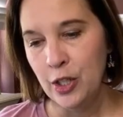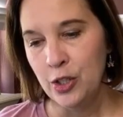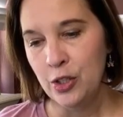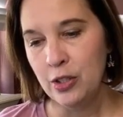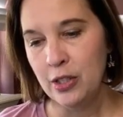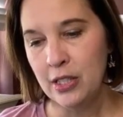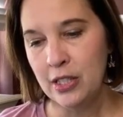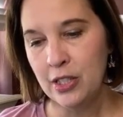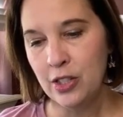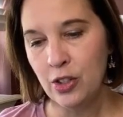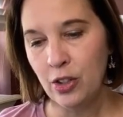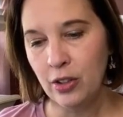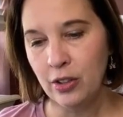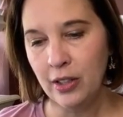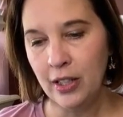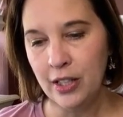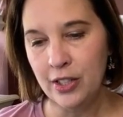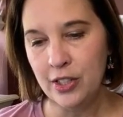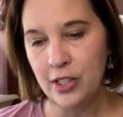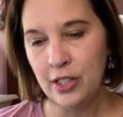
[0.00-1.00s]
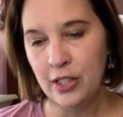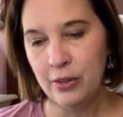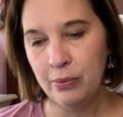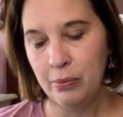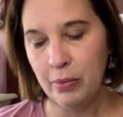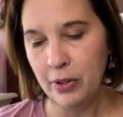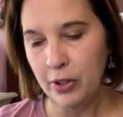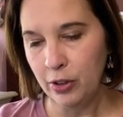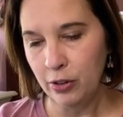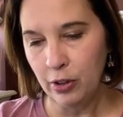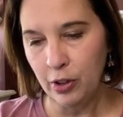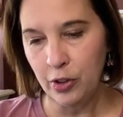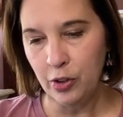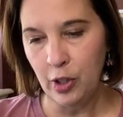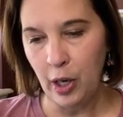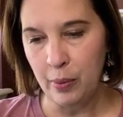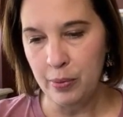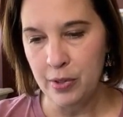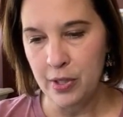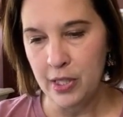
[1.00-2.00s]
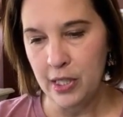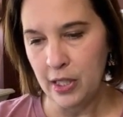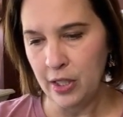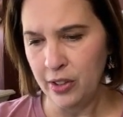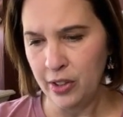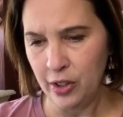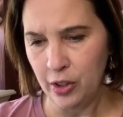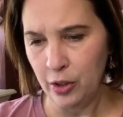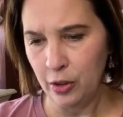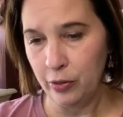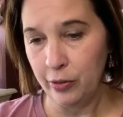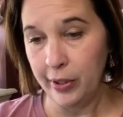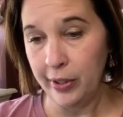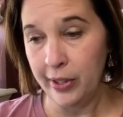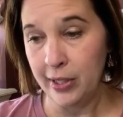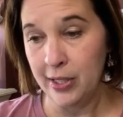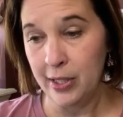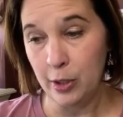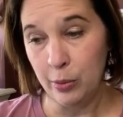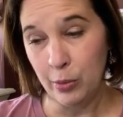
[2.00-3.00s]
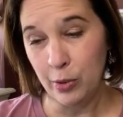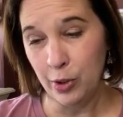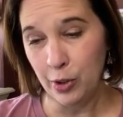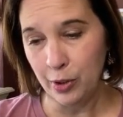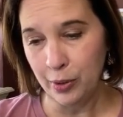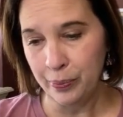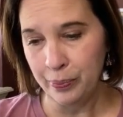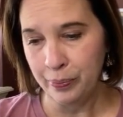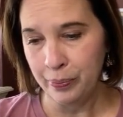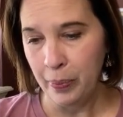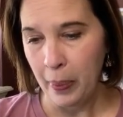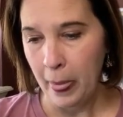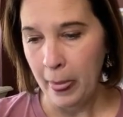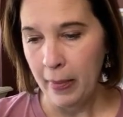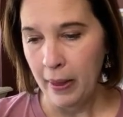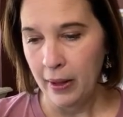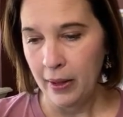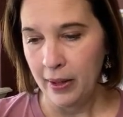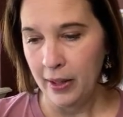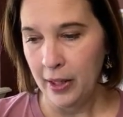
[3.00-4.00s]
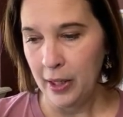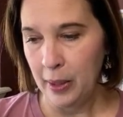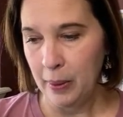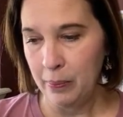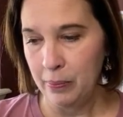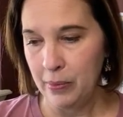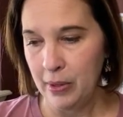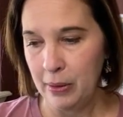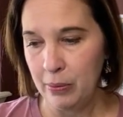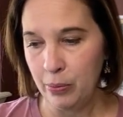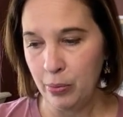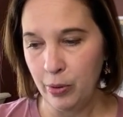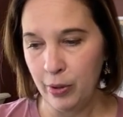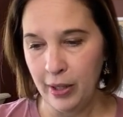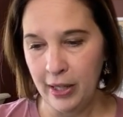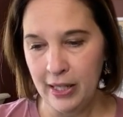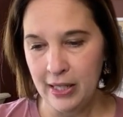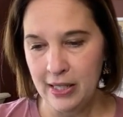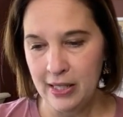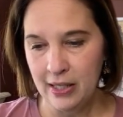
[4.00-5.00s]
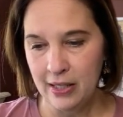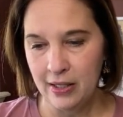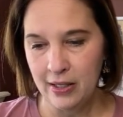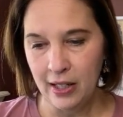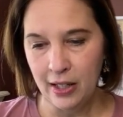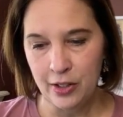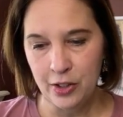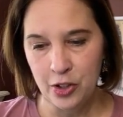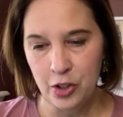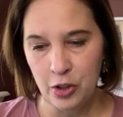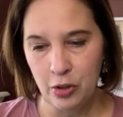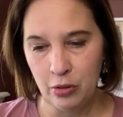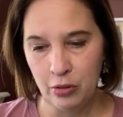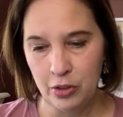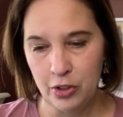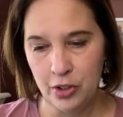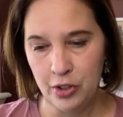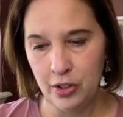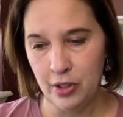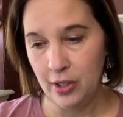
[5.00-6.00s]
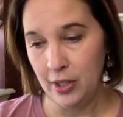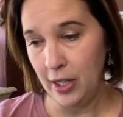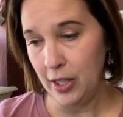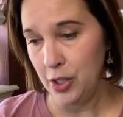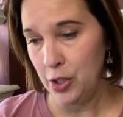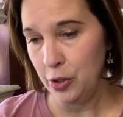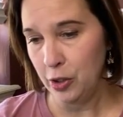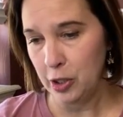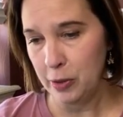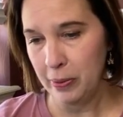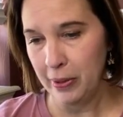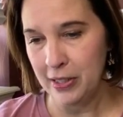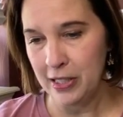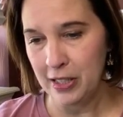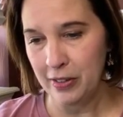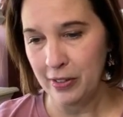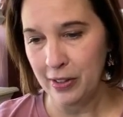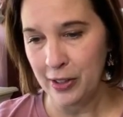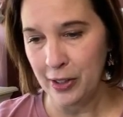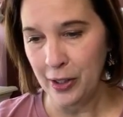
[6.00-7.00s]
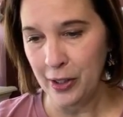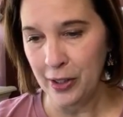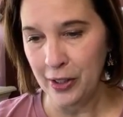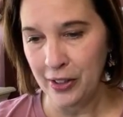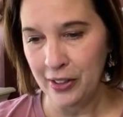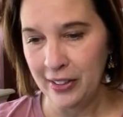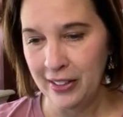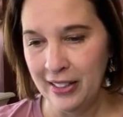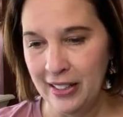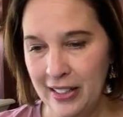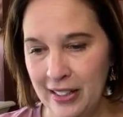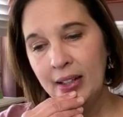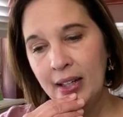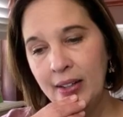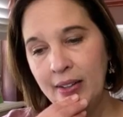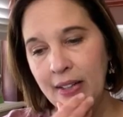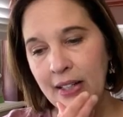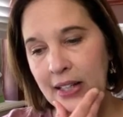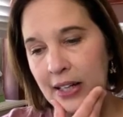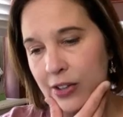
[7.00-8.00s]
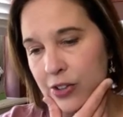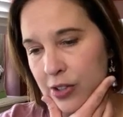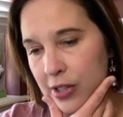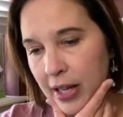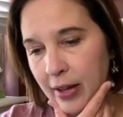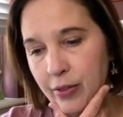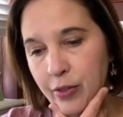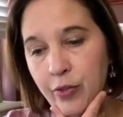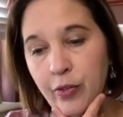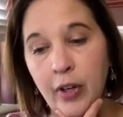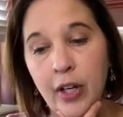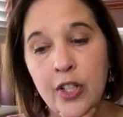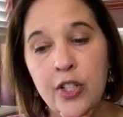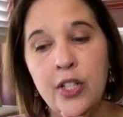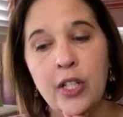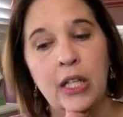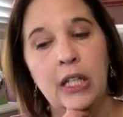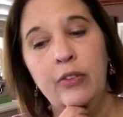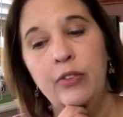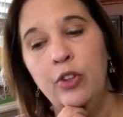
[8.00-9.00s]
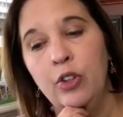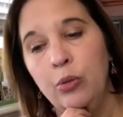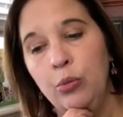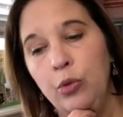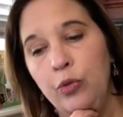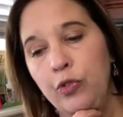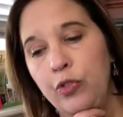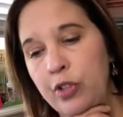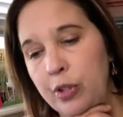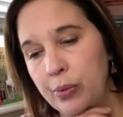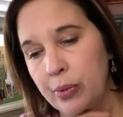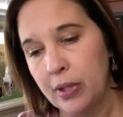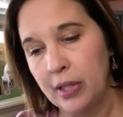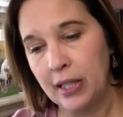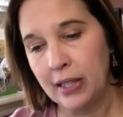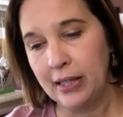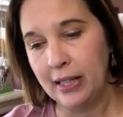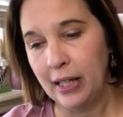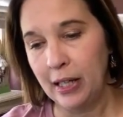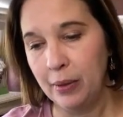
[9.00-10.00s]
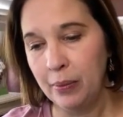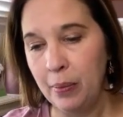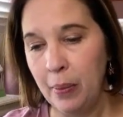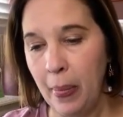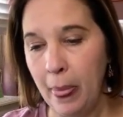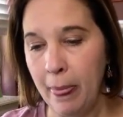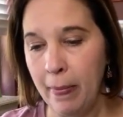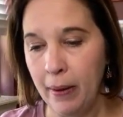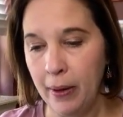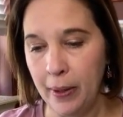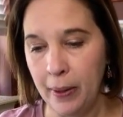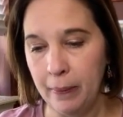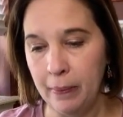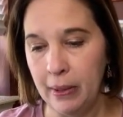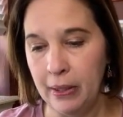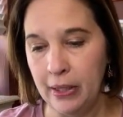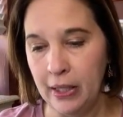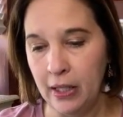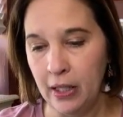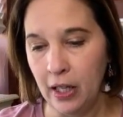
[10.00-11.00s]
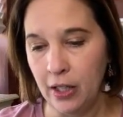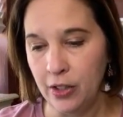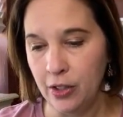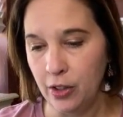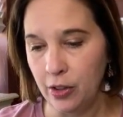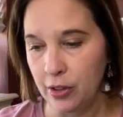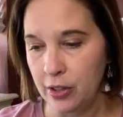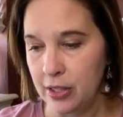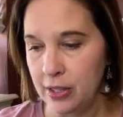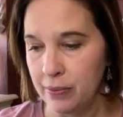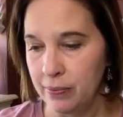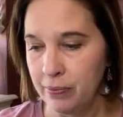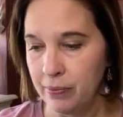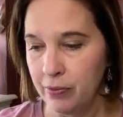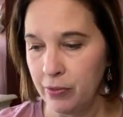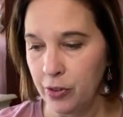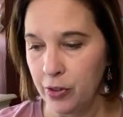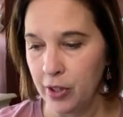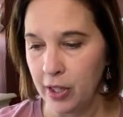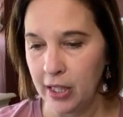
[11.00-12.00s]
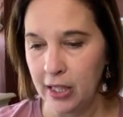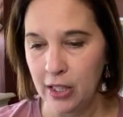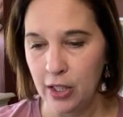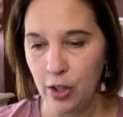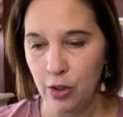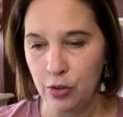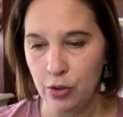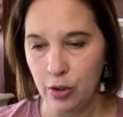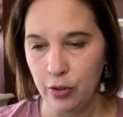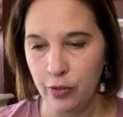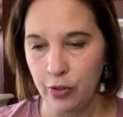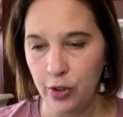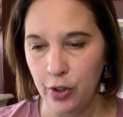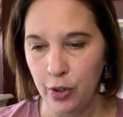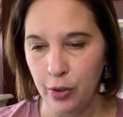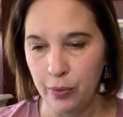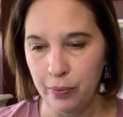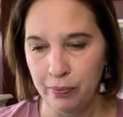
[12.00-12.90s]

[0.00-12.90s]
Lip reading: So this is our lunch, but there are other options here that are very similar in price and not too expensive at all. And they also have fried chicken if you're in the mood for something like that. And then hot dogs for the kiddos or for you.